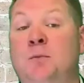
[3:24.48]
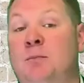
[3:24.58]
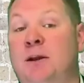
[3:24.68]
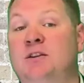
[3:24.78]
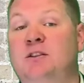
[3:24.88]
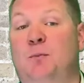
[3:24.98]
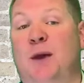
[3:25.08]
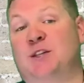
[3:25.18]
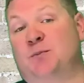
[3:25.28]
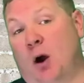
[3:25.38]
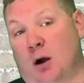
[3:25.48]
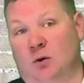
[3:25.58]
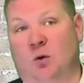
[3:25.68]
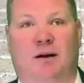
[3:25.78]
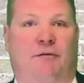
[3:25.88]
But here's the best
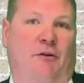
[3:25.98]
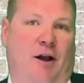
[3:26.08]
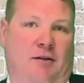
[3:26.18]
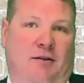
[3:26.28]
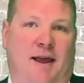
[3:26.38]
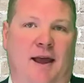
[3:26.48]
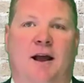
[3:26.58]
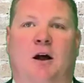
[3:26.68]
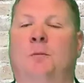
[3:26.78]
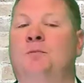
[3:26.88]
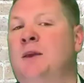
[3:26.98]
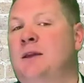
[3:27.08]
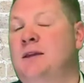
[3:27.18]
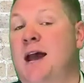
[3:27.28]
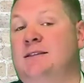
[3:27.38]
part, and quite frankly, the how.
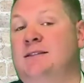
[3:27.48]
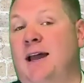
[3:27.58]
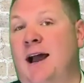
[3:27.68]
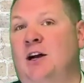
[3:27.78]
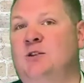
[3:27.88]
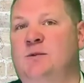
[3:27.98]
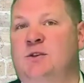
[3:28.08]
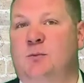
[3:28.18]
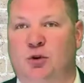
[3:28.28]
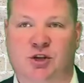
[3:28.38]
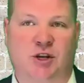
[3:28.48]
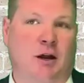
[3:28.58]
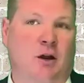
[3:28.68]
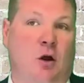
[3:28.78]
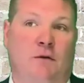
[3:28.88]
Yes, the house was
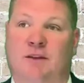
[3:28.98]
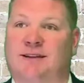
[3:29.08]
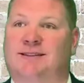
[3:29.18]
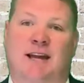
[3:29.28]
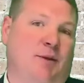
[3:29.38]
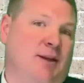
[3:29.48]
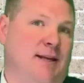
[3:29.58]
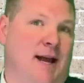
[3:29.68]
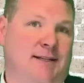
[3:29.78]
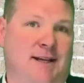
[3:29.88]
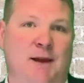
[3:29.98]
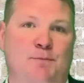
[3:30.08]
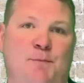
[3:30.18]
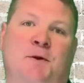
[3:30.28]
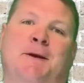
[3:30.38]
appreciating over the same exact
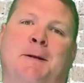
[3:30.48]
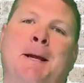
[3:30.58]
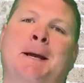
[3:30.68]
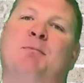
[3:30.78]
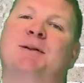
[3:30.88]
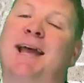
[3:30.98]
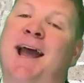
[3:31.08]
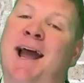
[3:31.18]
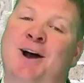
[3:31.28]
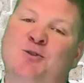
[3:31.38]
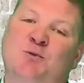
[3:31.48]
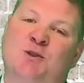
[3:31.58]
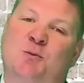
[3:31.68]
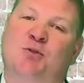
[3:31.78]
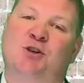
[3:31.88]
time period, but the house
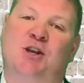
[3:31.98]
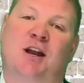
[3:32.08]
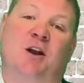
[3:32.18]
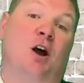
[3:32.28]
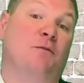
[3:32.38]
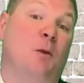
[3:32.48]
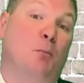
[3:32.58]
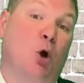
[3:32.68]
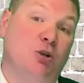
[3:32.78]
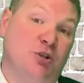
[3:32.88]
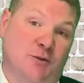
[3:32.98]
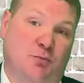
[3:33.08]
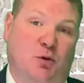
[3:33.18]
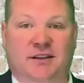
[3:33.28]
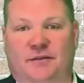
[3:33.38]
was appreciating off the purchase
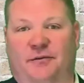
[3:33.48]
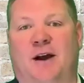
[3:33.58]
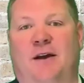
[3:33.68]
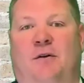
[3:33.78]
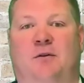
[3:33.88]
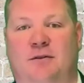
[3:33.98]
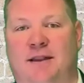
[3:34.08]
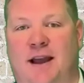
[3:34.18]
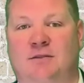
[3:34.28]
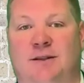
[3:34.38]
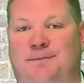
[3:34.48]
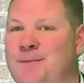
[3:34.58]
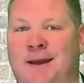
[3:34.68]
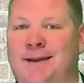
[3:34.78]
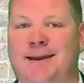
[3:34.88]
price of five hundred thousand
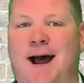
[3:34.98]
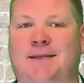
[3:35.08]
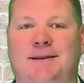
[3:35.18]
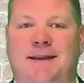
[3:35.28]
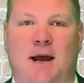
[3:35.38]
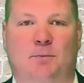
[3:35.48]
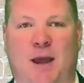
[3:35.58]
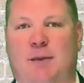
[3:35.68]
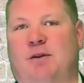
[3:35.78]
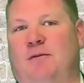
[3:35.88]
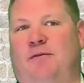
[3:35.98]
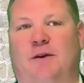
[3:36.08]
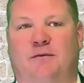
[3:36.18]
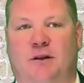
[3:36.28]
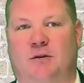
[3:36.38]
dollars, not the down payment of
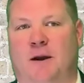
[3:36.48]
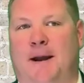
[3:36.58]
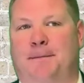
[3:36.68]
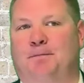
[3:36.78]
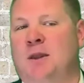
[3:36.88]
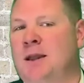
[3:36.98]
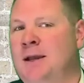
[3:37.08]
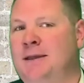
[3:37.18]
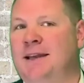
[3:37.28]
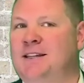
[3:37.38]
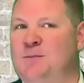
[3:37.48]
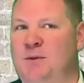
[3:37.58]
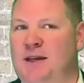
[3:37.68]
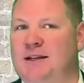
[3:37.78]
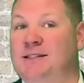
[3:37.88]
fifty grand. This
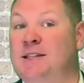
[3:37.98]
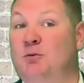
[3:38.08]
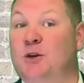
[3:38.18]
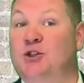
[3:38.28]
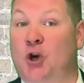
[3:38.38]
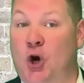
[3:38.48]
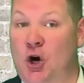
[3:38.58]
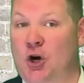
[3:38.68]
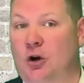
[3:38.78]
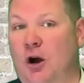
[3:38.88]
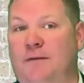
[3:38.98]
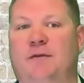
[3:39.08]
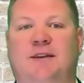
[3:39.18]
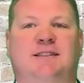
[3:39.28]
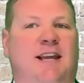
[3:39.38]
means the return off
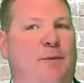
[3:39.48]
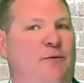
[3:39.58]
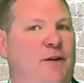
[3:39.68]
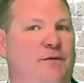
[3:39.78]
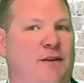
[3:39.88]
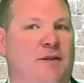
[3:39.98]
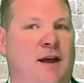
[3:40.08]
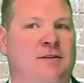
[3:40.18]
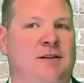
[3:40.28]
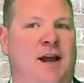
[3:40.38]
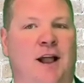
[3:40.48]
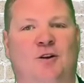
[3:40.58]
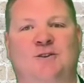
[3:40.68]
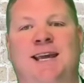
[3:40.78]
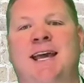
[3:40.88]
of the same fifty thousand
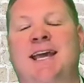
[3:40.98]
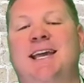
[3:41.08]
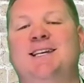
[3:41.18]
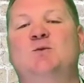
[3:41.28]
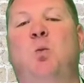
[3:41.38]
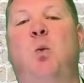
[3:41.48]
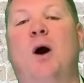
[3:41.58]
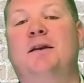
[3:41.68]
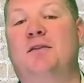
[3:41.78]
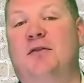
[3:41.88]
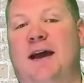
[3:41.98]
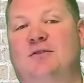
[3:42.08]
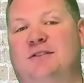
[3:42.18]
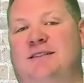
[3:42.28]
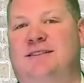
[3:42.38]
dollars is one
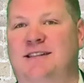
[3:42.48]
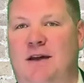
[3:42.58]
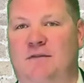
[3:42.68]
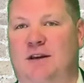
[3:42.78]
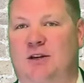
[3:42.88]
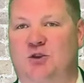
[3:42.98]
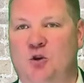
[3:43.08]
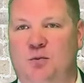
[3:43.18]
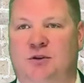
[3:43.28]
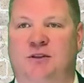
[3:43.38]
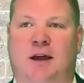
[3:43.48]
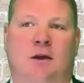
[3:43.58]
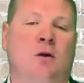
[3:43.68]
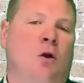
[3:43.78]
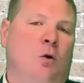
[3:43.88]
thousand seventy-two
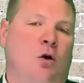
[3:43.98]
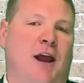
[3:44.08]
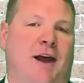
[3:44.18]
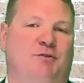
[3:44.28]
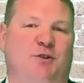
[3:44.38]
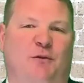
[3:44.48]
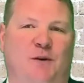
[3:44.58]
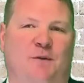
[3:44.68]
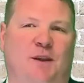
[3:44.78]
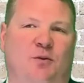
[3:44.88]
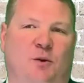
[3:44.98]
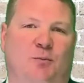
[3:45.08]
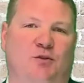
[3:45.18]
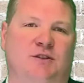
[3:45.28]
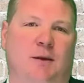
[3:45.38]
percent or an average of
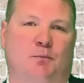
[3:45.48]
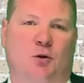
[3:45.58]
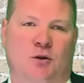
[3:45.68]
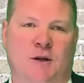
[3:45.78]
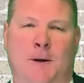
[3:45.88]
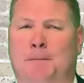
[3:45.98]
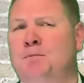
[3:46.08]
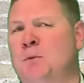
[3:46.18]
fifty-three percent per year.